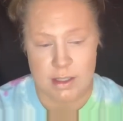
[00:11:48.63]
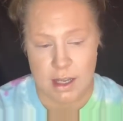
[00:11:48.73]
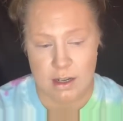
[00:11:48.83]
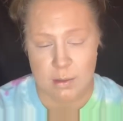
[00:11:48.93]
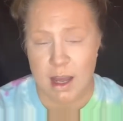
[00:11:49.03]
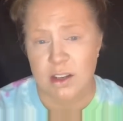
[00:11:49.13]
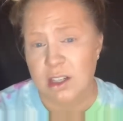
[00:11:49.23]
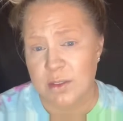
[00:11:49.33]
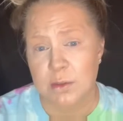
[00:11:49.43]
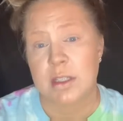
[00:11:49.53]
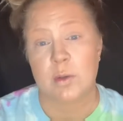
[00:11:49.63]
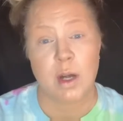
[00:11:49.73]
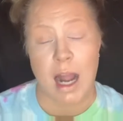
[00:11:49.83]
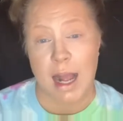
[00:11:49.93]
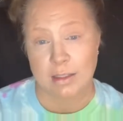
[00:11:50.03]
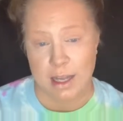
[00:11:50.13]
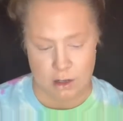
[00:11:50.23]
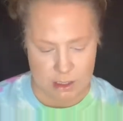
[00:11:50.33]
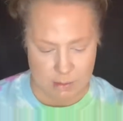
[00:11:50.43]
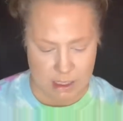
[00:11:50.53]
and I don't even really wear
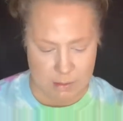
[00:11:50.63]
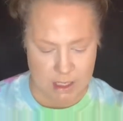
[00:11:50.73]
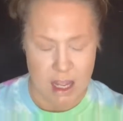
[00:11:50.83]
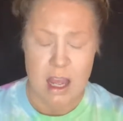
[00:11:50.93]
eyeliner sometimes